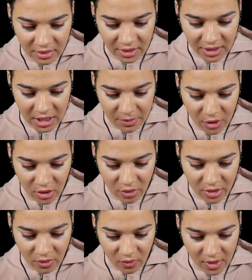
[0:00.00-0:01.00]
keep
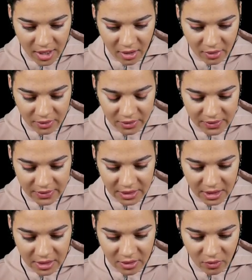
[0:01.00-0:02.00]
going around. Let's
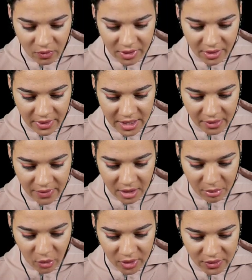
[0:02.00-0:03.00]
see, I don't really like
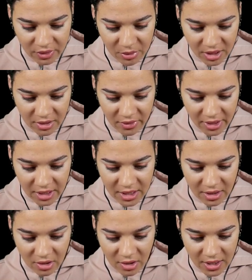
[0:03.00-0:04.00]
that point. So I'm gonna click
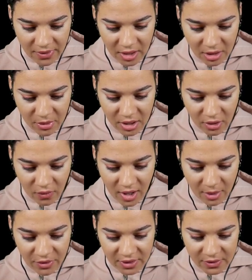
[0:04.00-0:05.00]
here and then I'm gonna
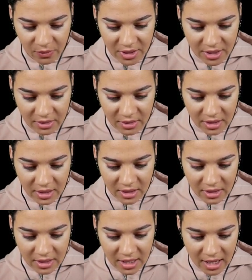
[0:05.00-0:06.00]
grab this one
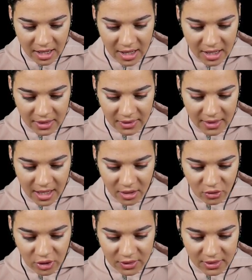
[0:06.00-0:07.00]
and edit that
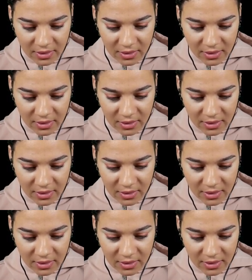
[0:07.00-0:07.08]
just a